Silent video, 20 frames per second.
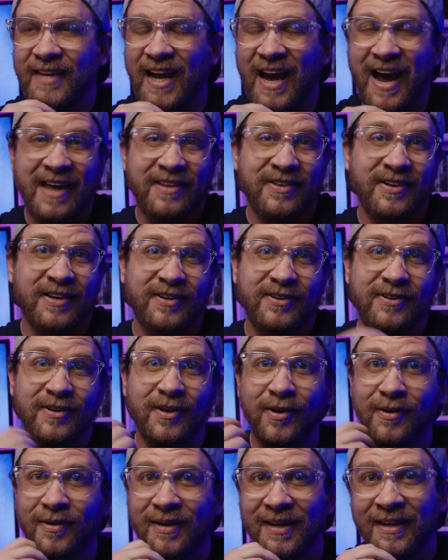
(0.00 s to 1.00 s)
I think
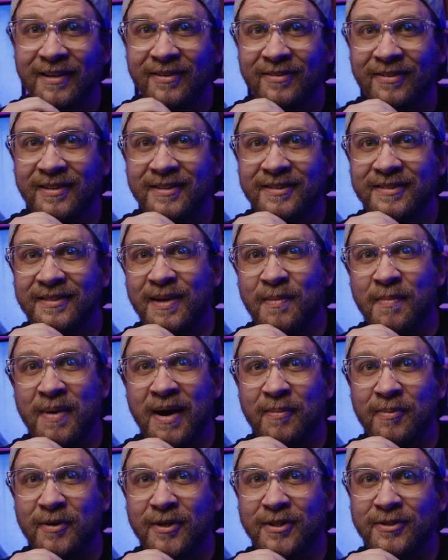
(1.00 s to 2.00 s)
so, at least in
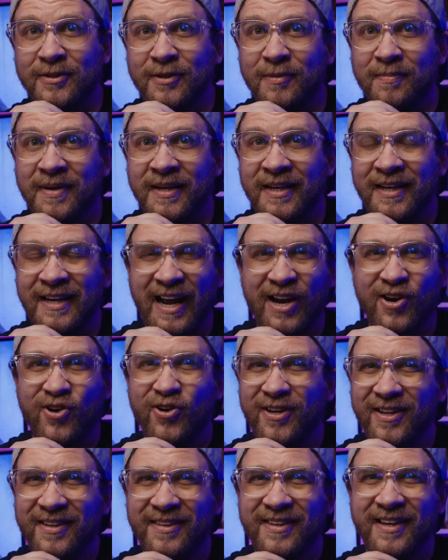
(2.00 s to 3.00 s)
my personal opinion. I
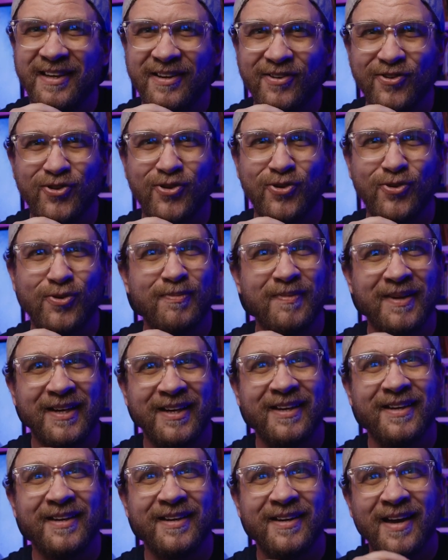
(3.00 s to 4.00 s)
couldn't think of too
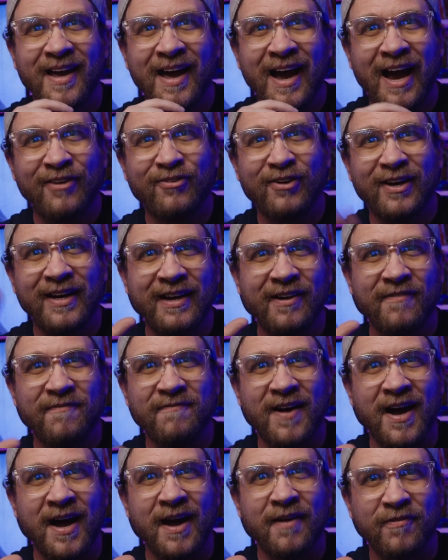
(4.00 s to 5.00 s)
many. I tried to get
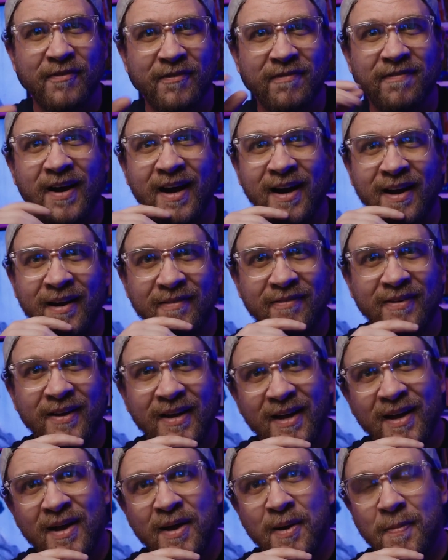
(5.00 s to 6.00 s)
5 for 5,
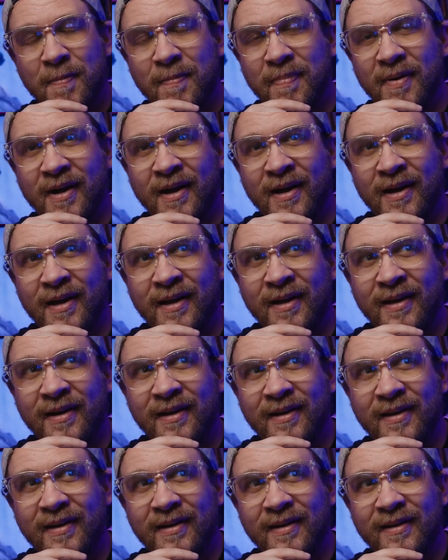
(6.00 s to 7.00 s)
and
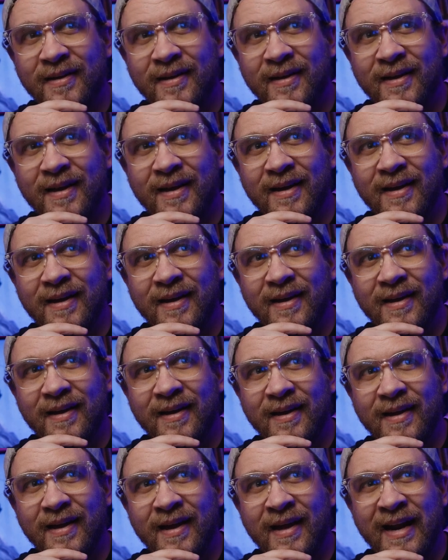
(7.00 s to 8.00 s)

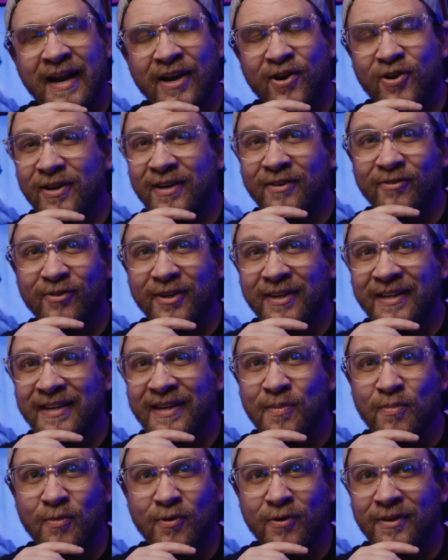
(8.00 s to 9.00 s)
I couldn't really
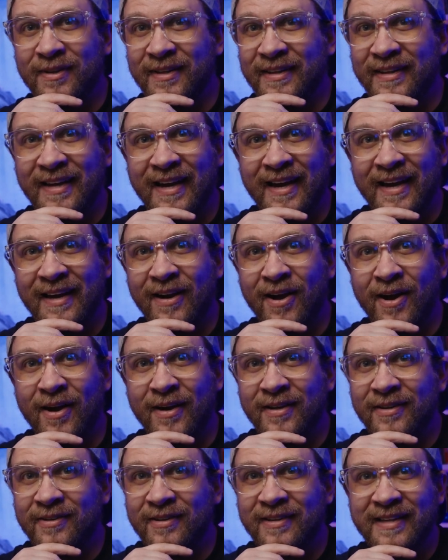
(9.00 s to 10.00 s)
get more than that,
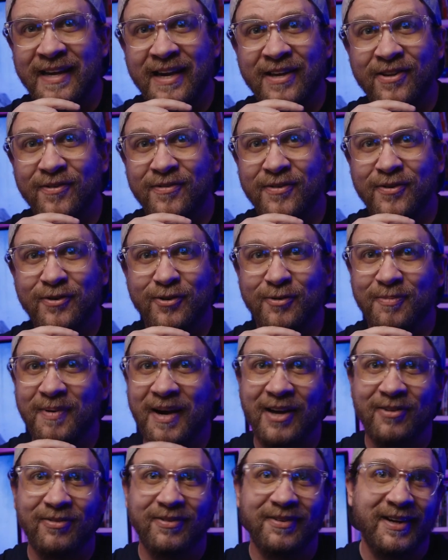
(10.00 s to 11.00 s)
honestly. Days of Future
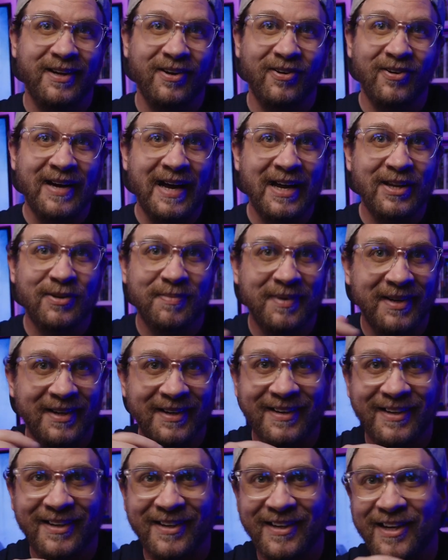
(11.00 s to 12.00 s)
Past was like a last
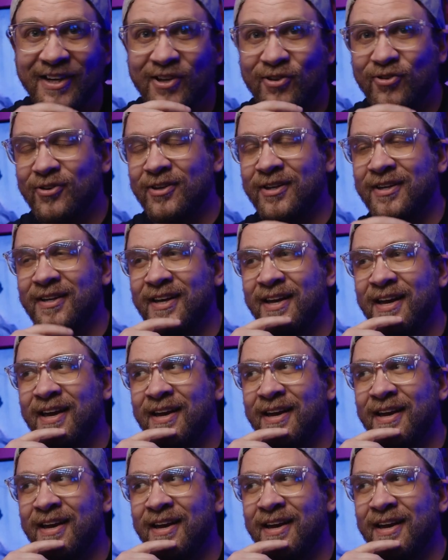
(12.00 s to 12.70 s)
minute entry.